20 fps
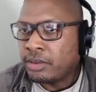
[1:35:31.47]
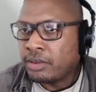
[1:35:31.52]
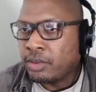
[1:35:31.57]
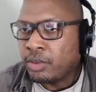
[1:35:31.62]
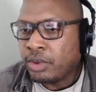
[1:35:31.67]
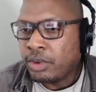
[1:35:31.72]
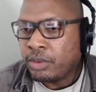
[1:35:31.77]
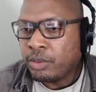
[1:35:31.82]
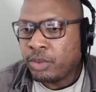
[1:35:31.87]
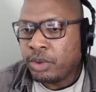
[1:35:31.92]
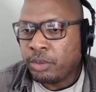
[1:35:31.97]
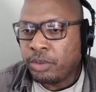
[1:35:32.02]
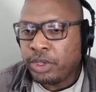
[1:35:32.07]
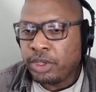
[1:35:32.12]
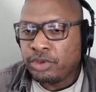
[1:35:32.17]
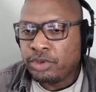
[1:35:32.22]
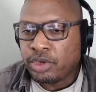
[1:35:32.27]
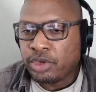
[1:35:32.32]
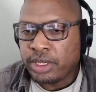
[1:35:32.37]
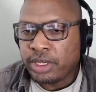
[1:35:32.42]
what what were
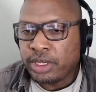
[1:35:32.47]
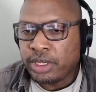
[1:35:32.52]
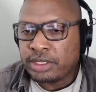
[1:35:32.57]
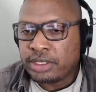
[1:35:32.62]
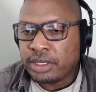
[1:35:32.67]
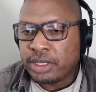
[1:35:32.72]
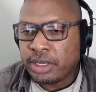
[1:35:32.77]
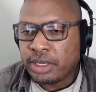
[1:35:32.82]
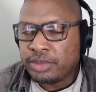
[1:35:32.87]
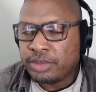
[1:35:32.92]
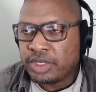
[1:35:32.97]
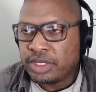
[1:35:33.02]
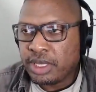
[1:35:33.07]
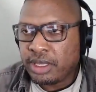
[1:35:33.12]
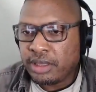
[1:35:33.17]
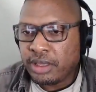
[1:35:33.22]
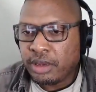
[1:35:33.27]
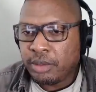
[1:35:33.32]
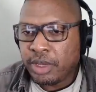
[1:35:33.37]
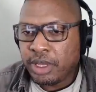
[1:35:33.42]
you trying to um,
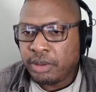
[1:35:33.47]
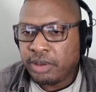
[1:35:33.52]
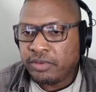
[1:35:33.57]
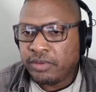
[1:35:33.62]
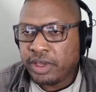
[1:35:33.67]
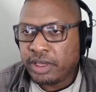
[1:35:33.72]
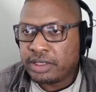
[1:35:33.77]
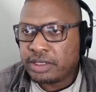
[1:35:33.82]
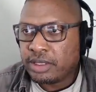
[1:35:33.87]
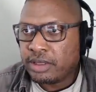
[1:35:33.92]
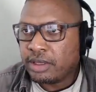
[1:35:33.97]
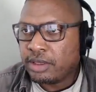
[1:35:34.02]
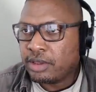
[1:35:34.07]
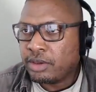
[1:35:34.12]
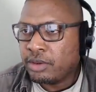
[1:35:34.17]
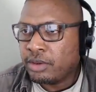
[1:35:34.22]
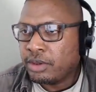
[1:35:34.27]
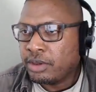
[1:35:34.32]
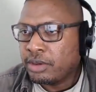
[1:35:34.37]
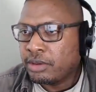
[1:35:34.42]
say there, babyface? I think
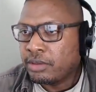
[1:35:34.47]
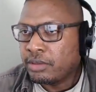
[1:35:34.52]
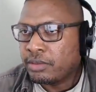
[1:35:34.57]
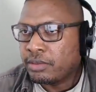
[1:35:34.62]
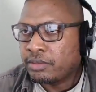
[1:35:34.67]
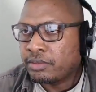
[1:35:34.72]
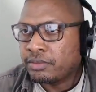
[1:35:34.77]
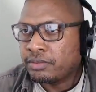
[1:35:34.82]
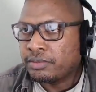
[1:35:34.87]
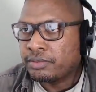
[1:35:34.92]
you were reading.